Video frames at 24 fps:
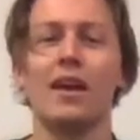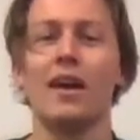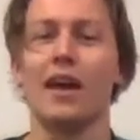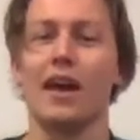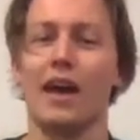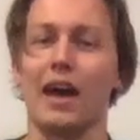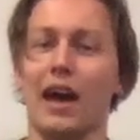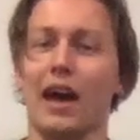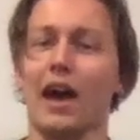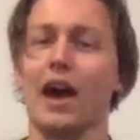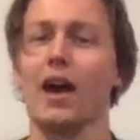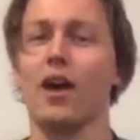
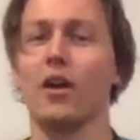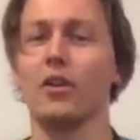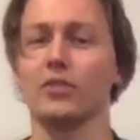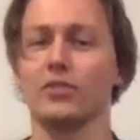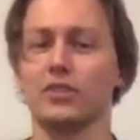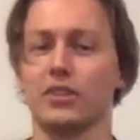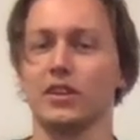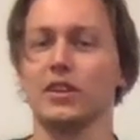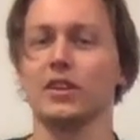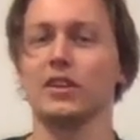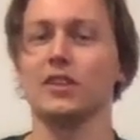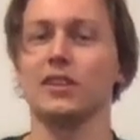How
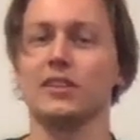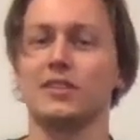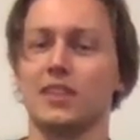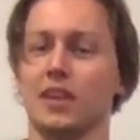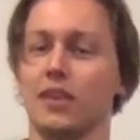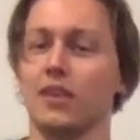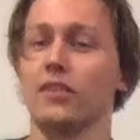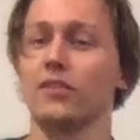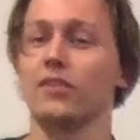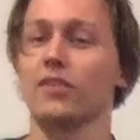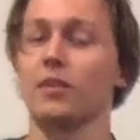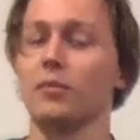do you
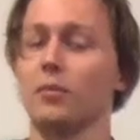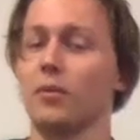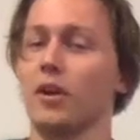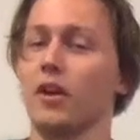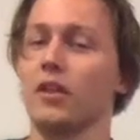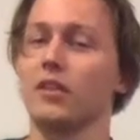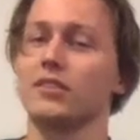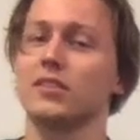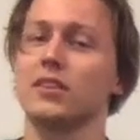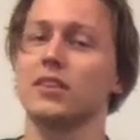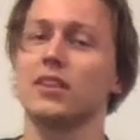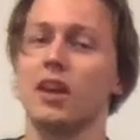tell
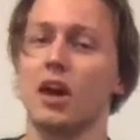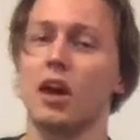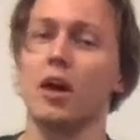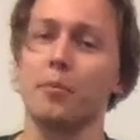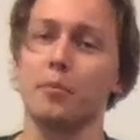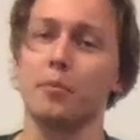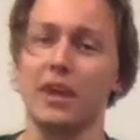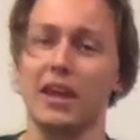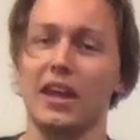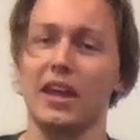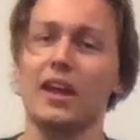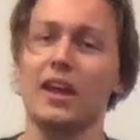someone to
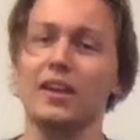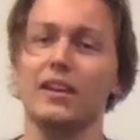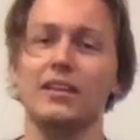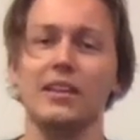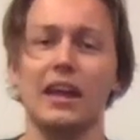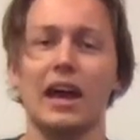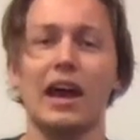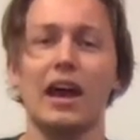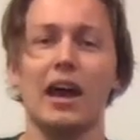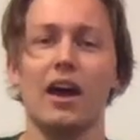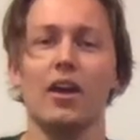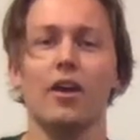come here
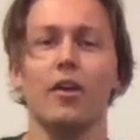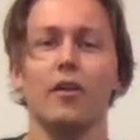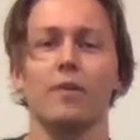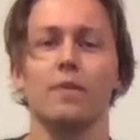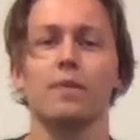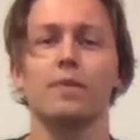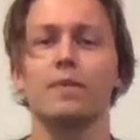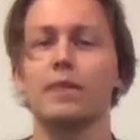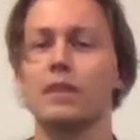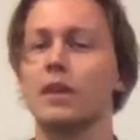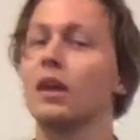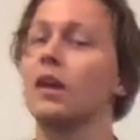now?
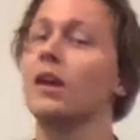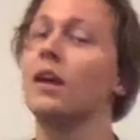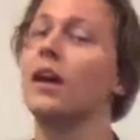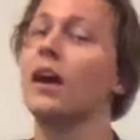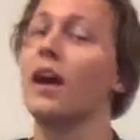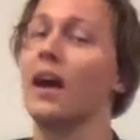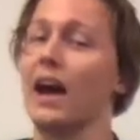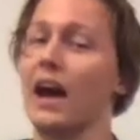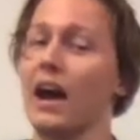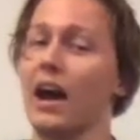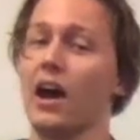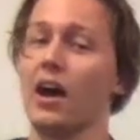
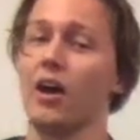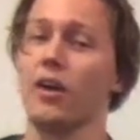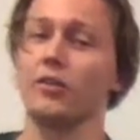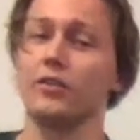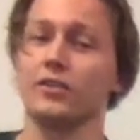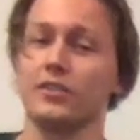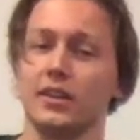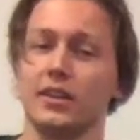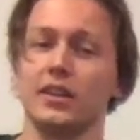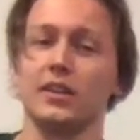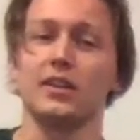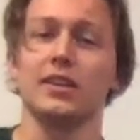How
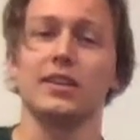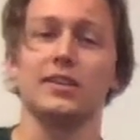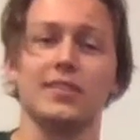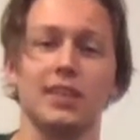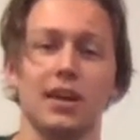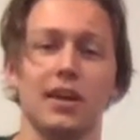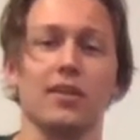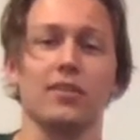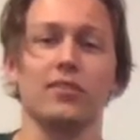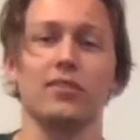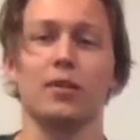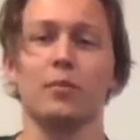do you
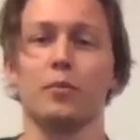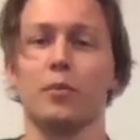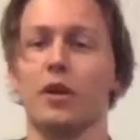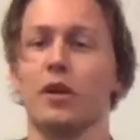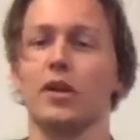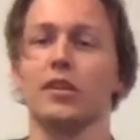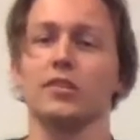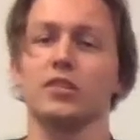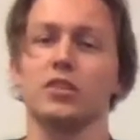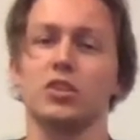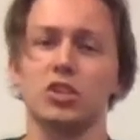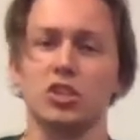tell
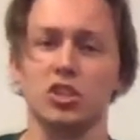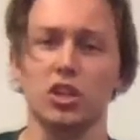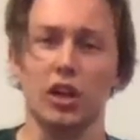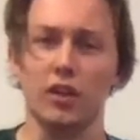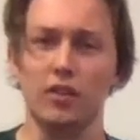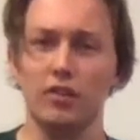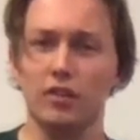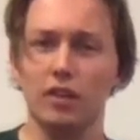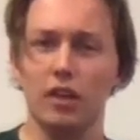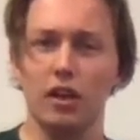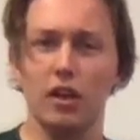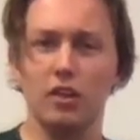someone to
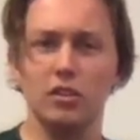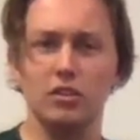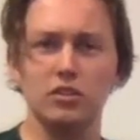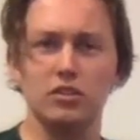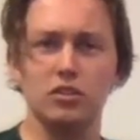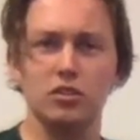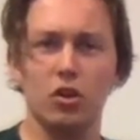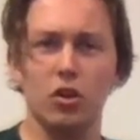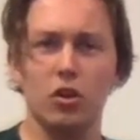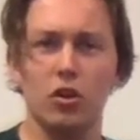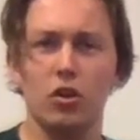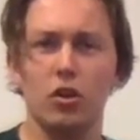shut the
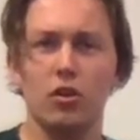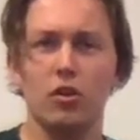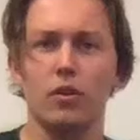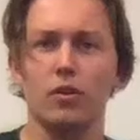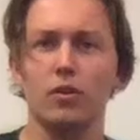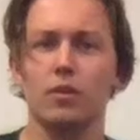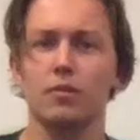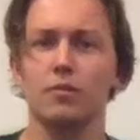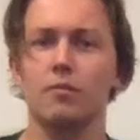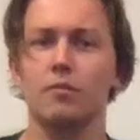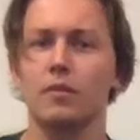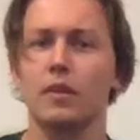
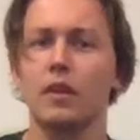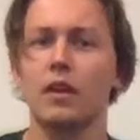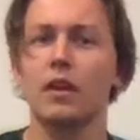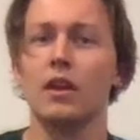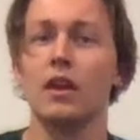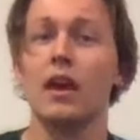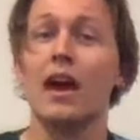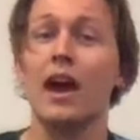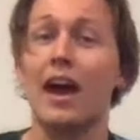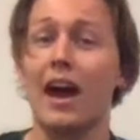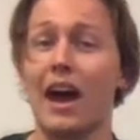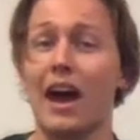door?
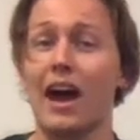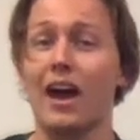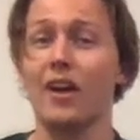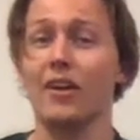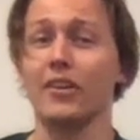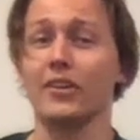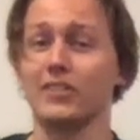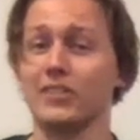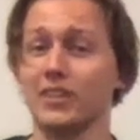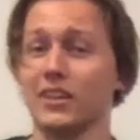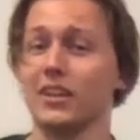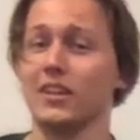
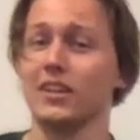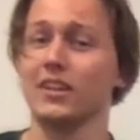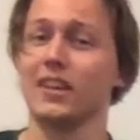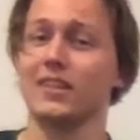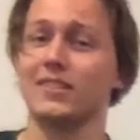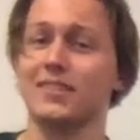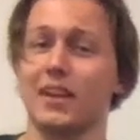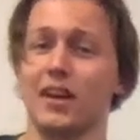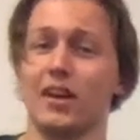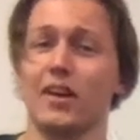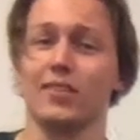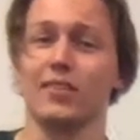How do
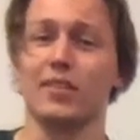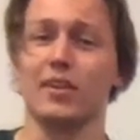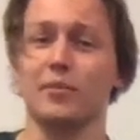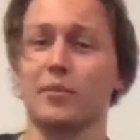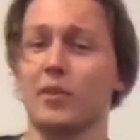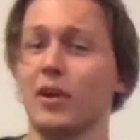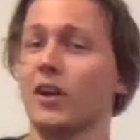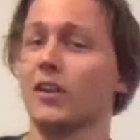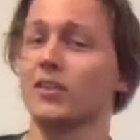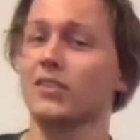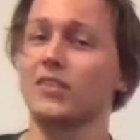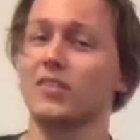you tell
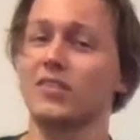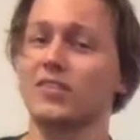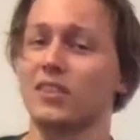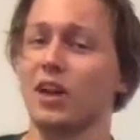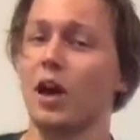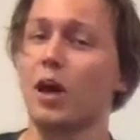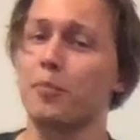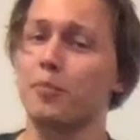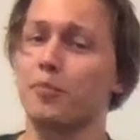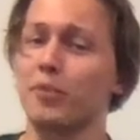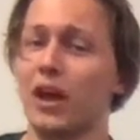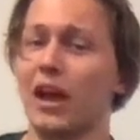someone to
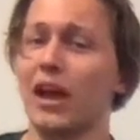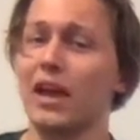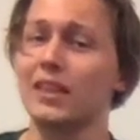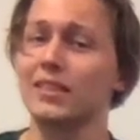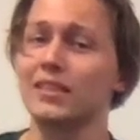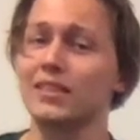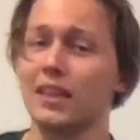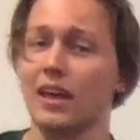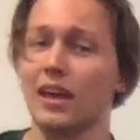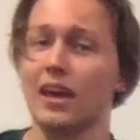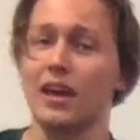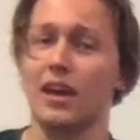stop
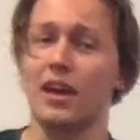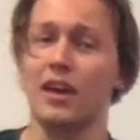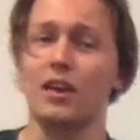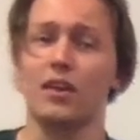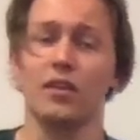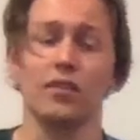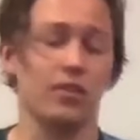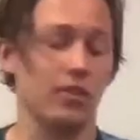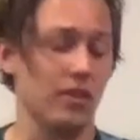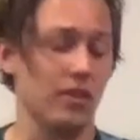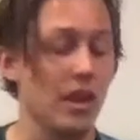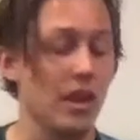right
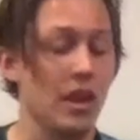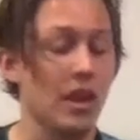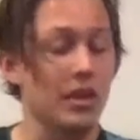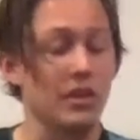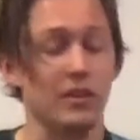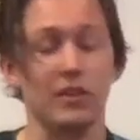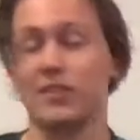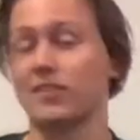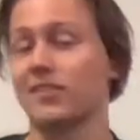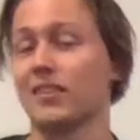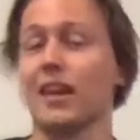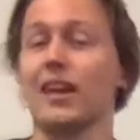there?
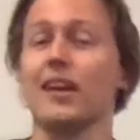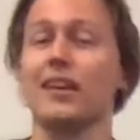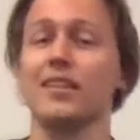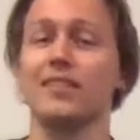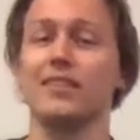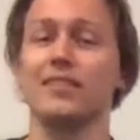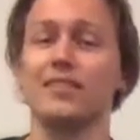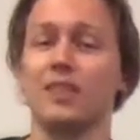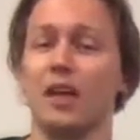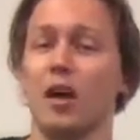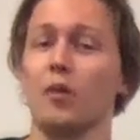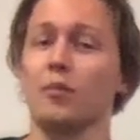You say
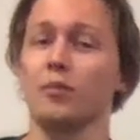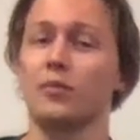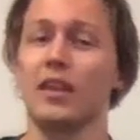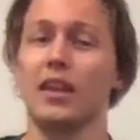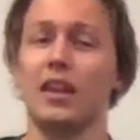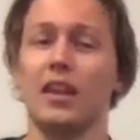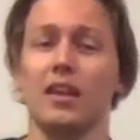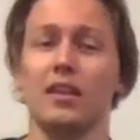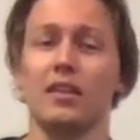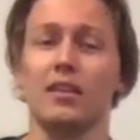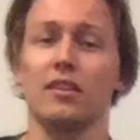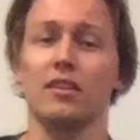
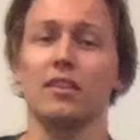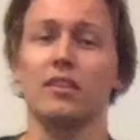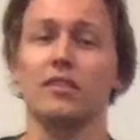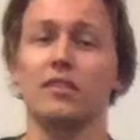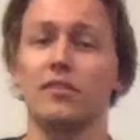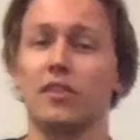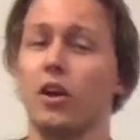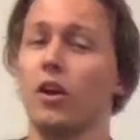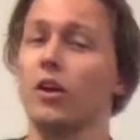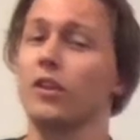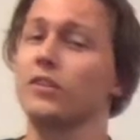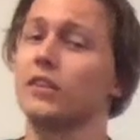something
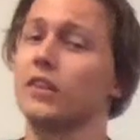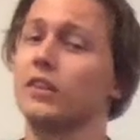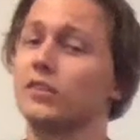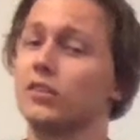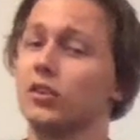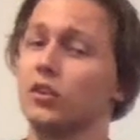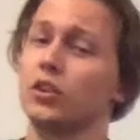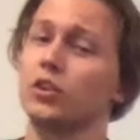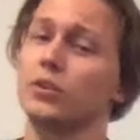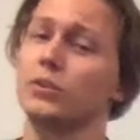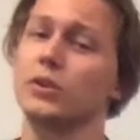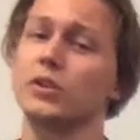so they
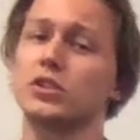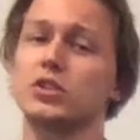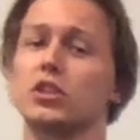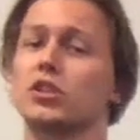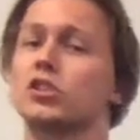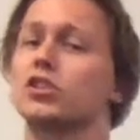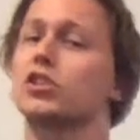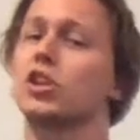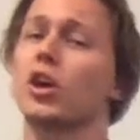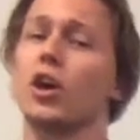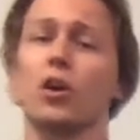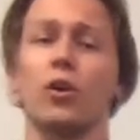do what you
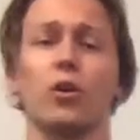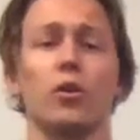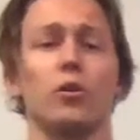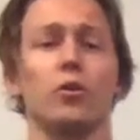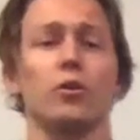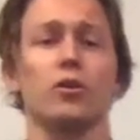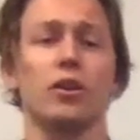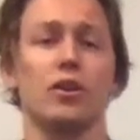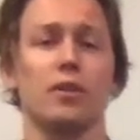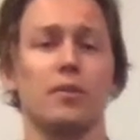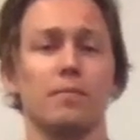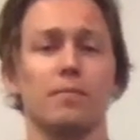
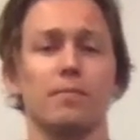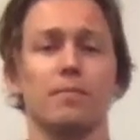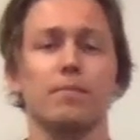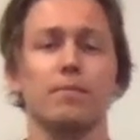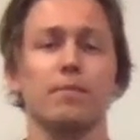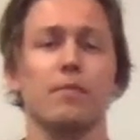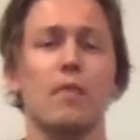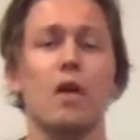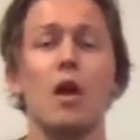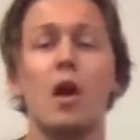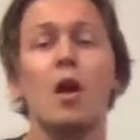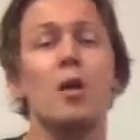told
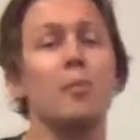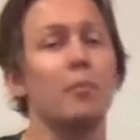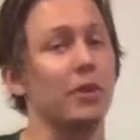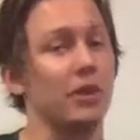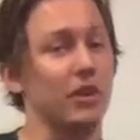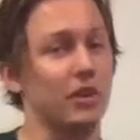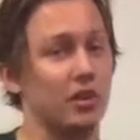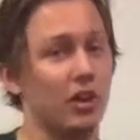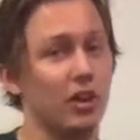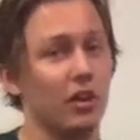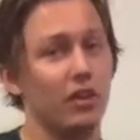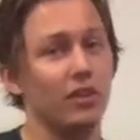them,
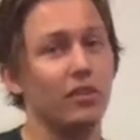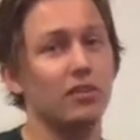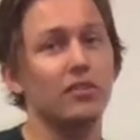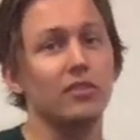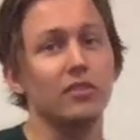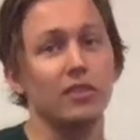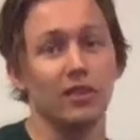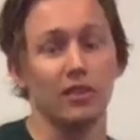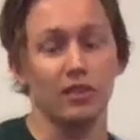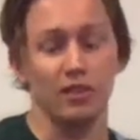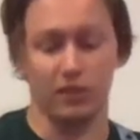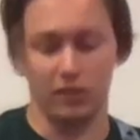
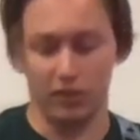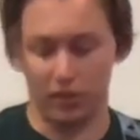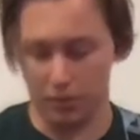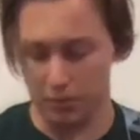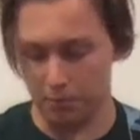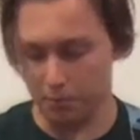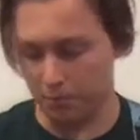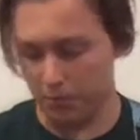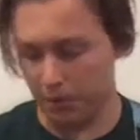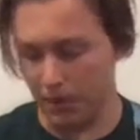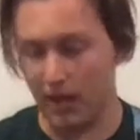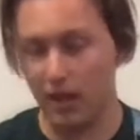because it's a
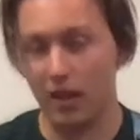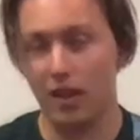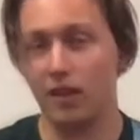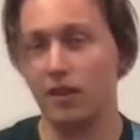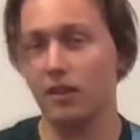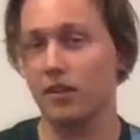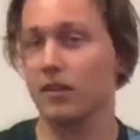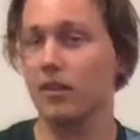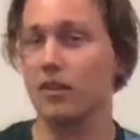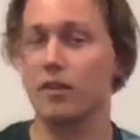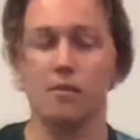command.